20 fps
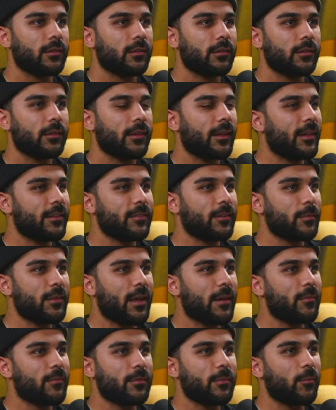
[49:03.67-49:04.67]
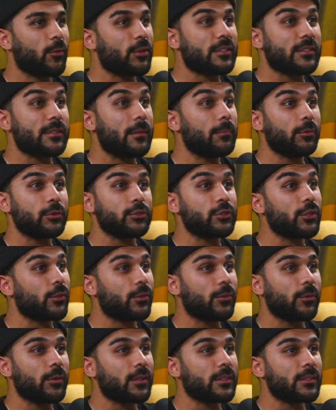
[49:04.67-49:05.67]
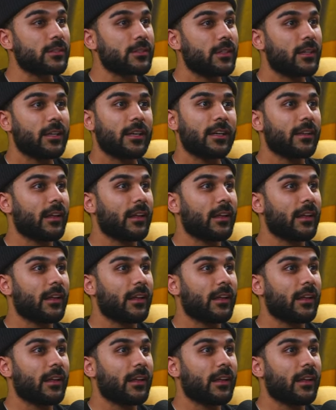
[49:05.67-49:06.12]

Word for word: Mm-hmm. And sometimes mm-hmm. the more simple joke works. Mm-hmm.